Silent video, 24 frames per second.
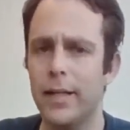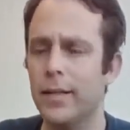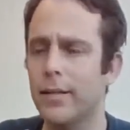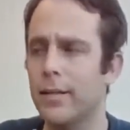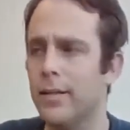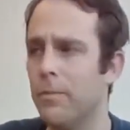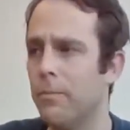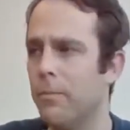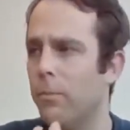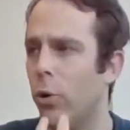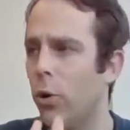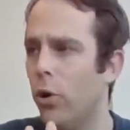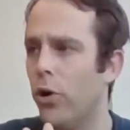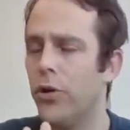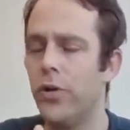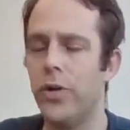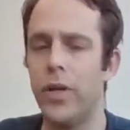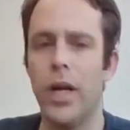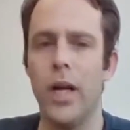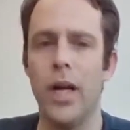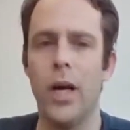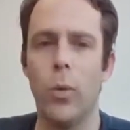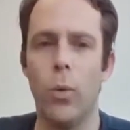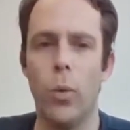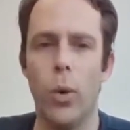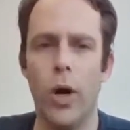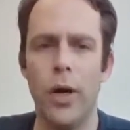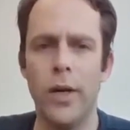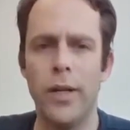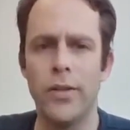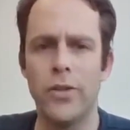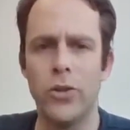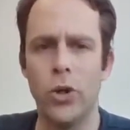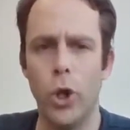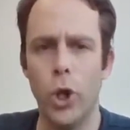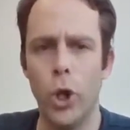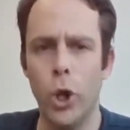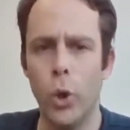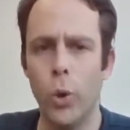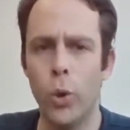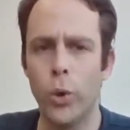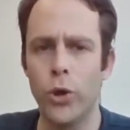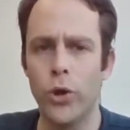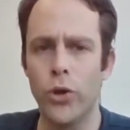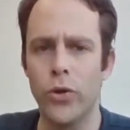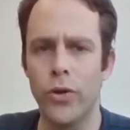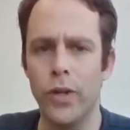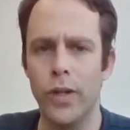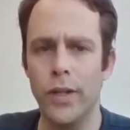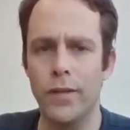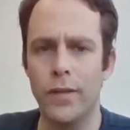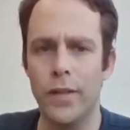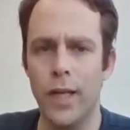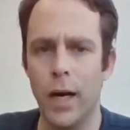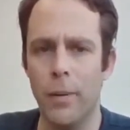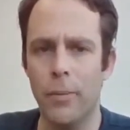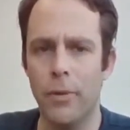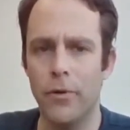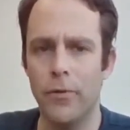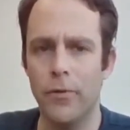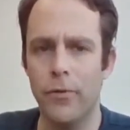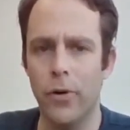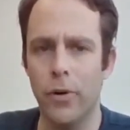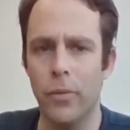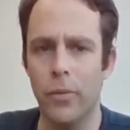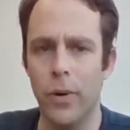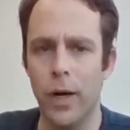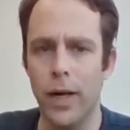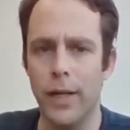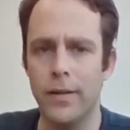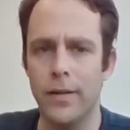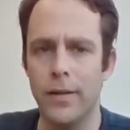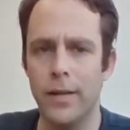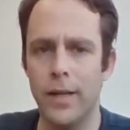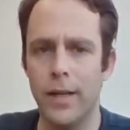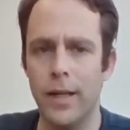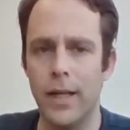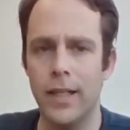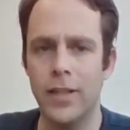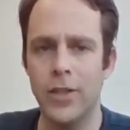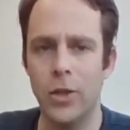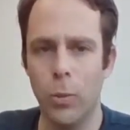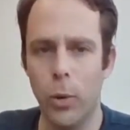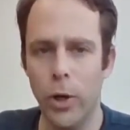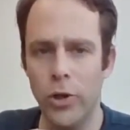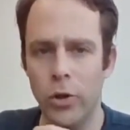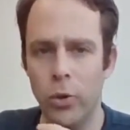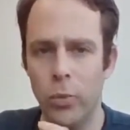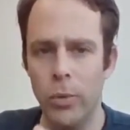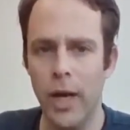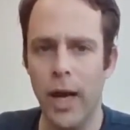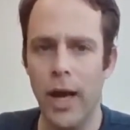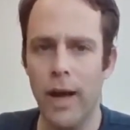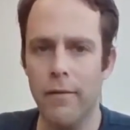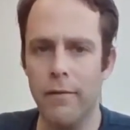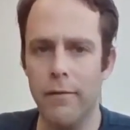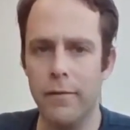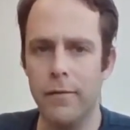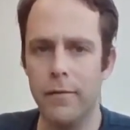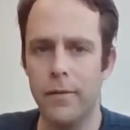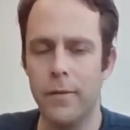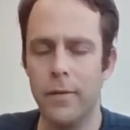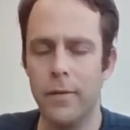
it's important where the solution is coming from, right? So what do we have?